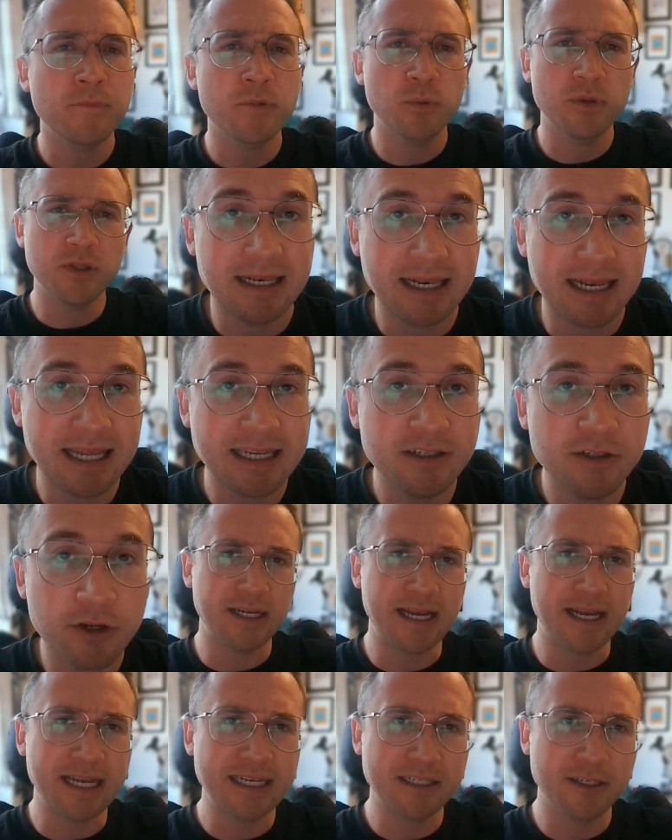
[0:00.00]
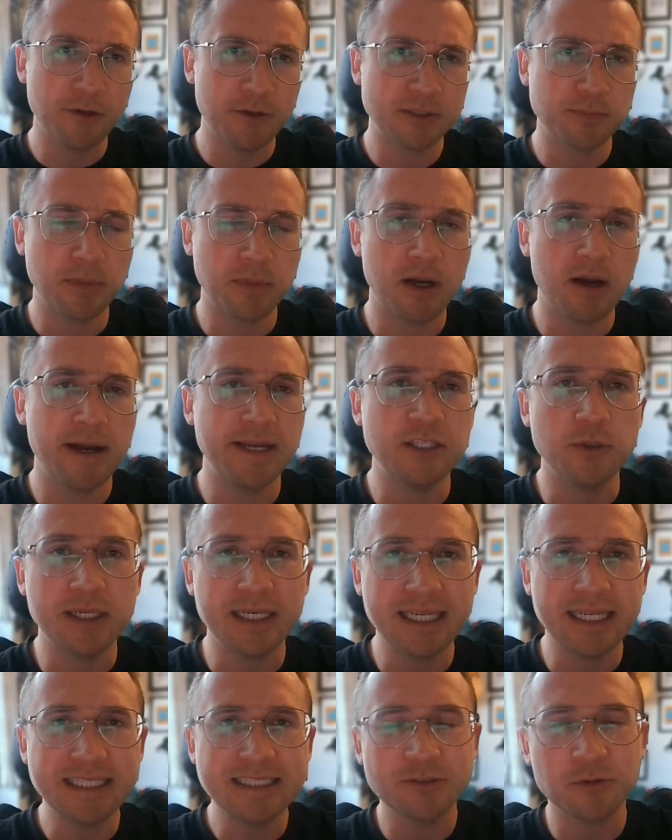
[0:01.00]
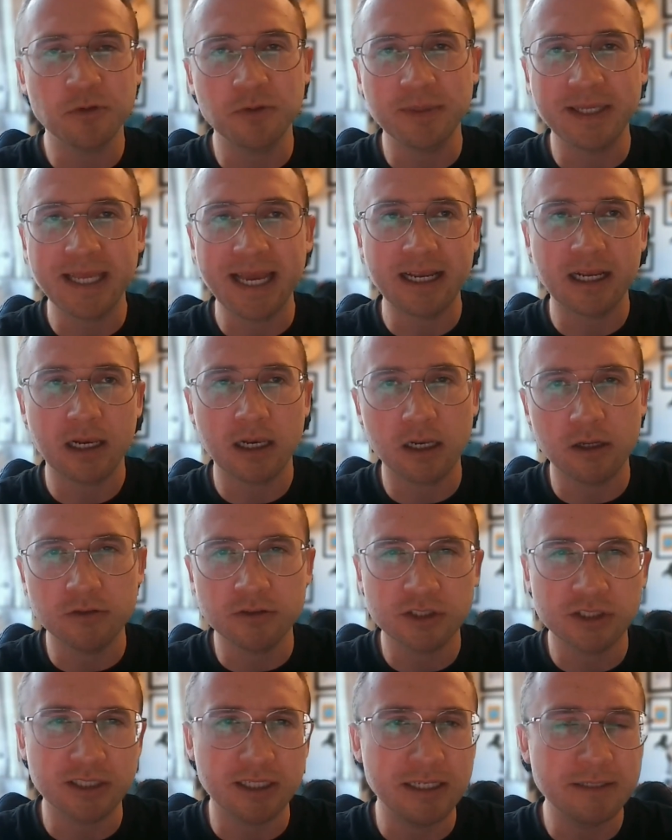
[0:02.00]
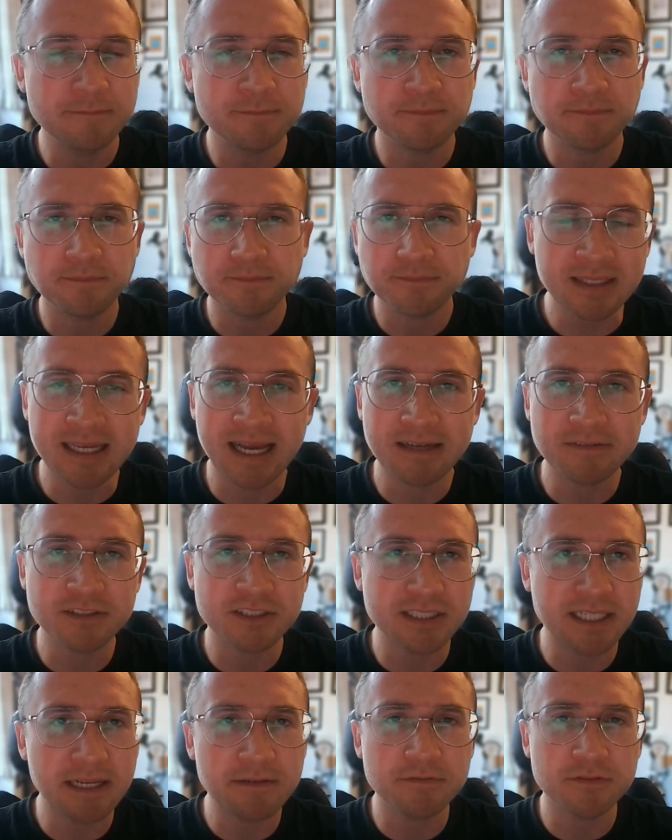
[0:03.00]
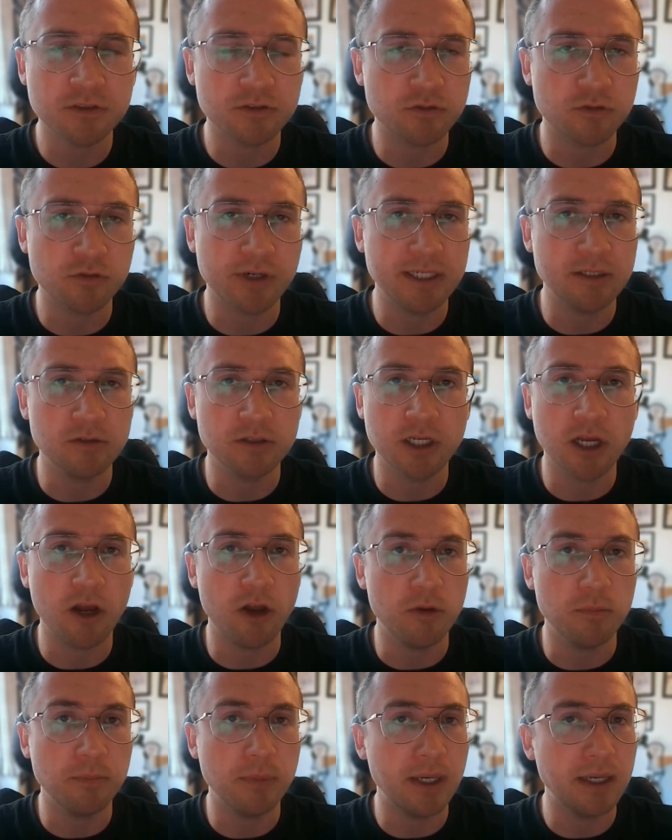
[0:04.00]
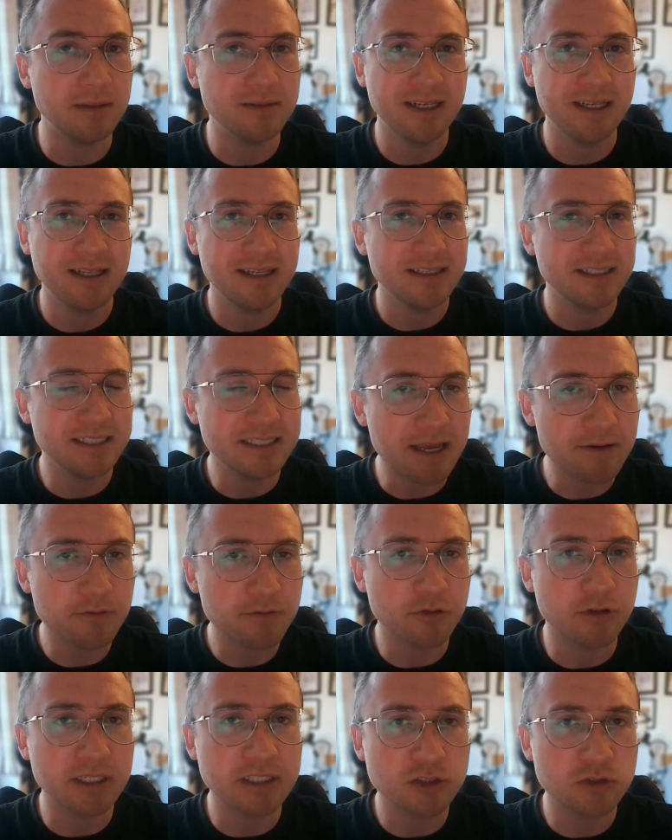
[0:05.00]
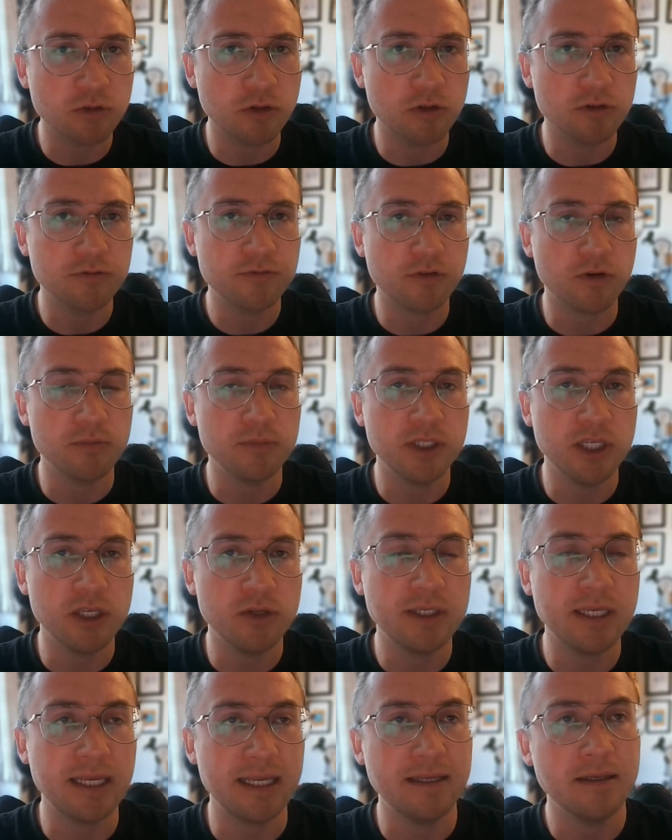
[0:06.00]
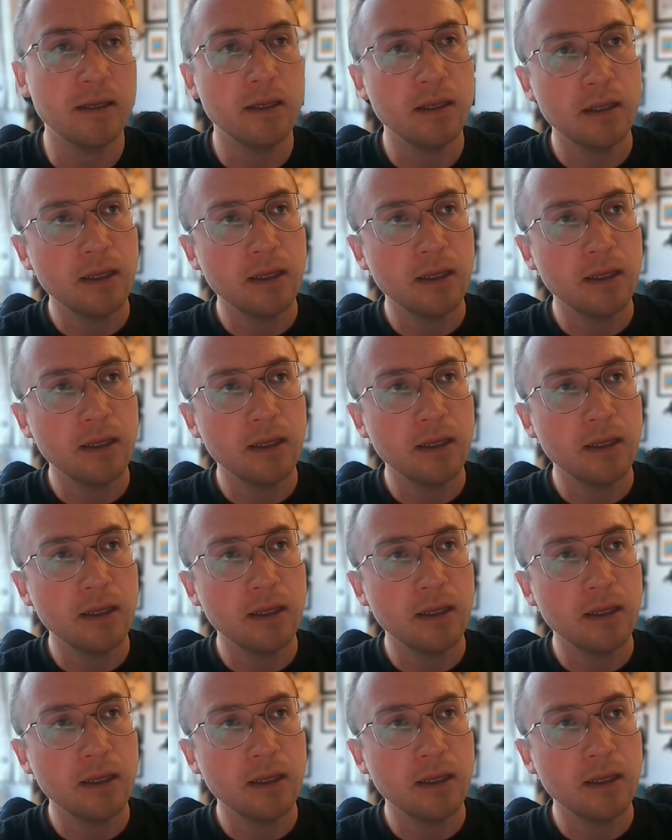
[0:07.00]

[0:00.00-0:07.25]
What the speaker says: With Lando and Lewis behind you, at least saw them get close to have sniffs of a real go, but you never really saw it from Yuki.